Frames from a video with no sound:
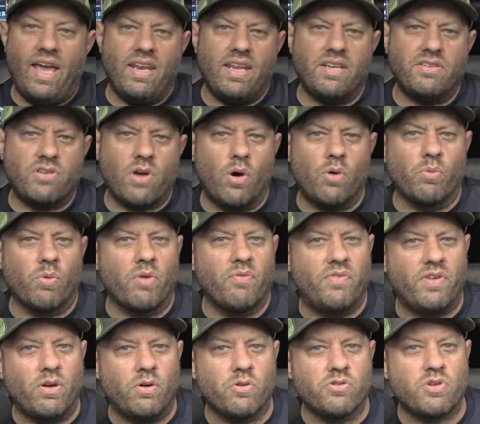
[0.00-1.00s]
Anytone
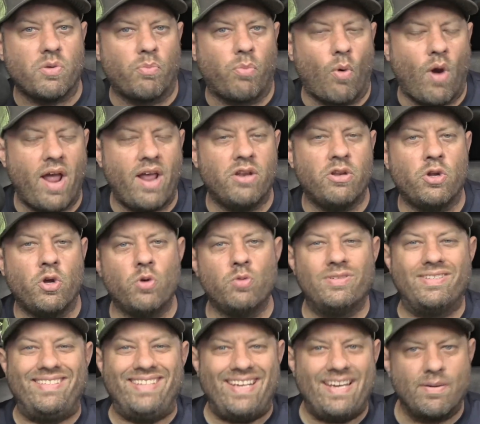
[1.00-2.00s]
reveals a brand new
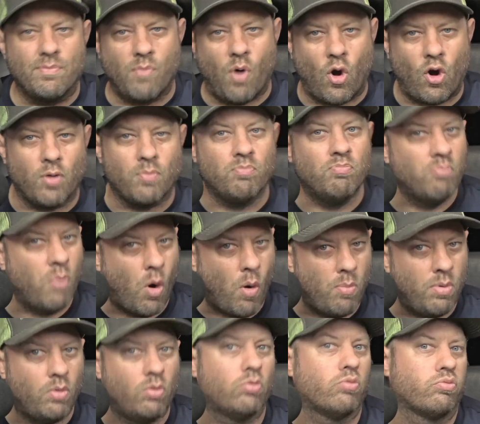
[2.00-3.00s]
DMR
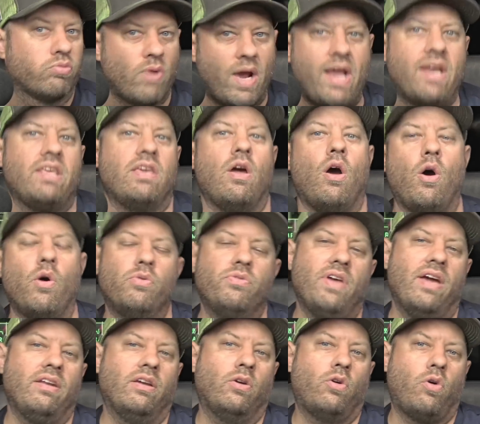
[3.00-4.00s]
mobile radio
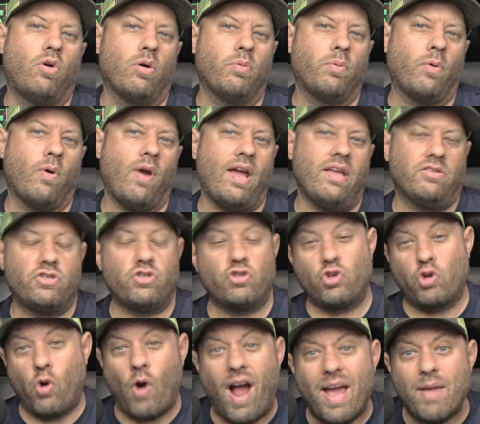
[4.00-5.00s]
that incorporates
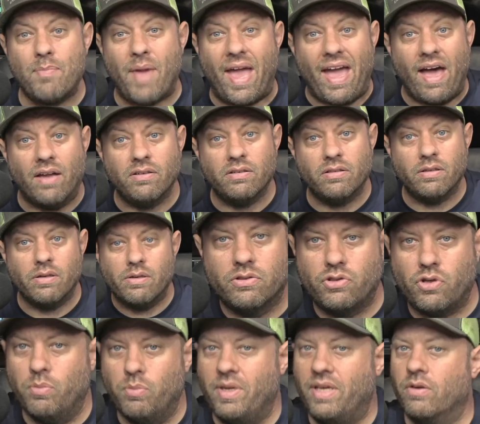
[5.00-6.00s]
tri-band,
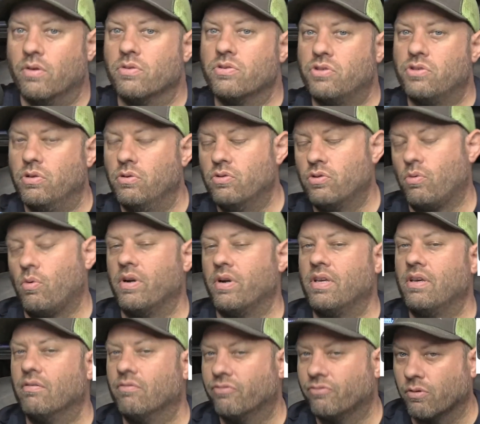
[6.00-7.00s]
2 meters,
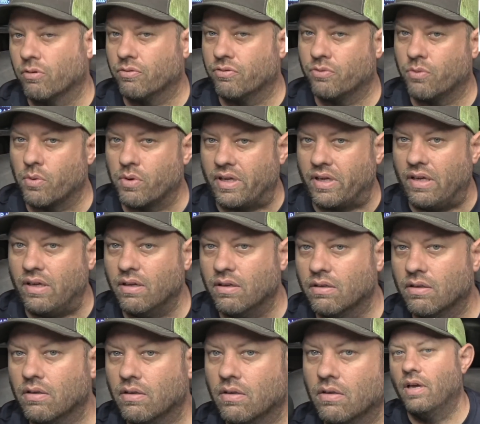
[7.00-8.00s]
220, and 440,
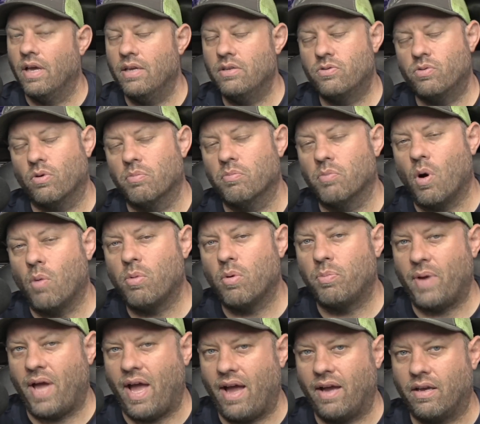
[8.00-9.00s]
into a mobile
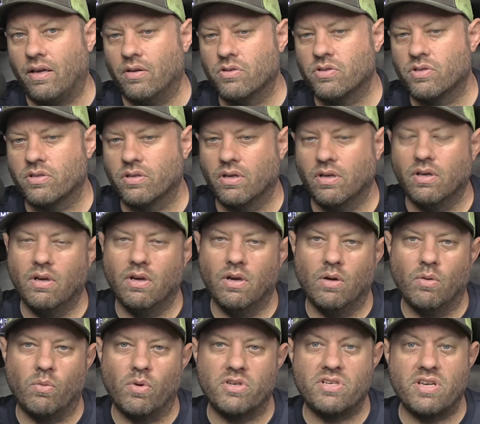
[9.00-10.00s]
package,
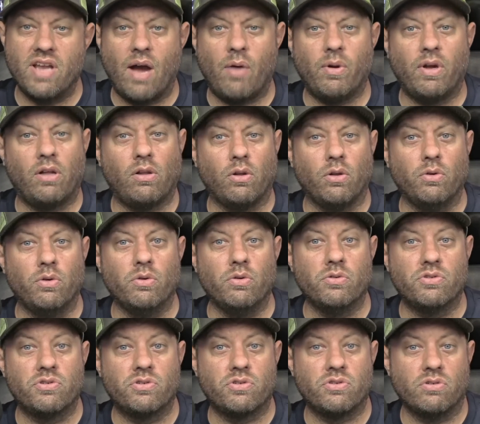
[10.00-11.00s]
which now
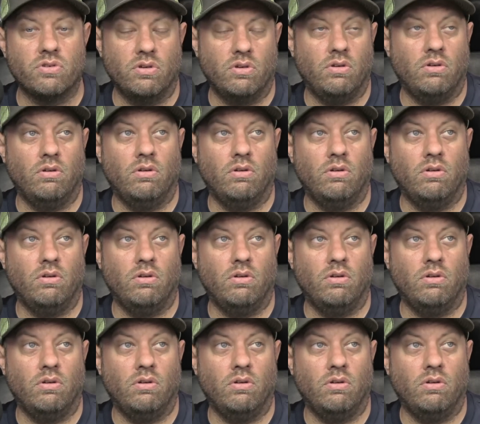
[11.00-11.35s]
includes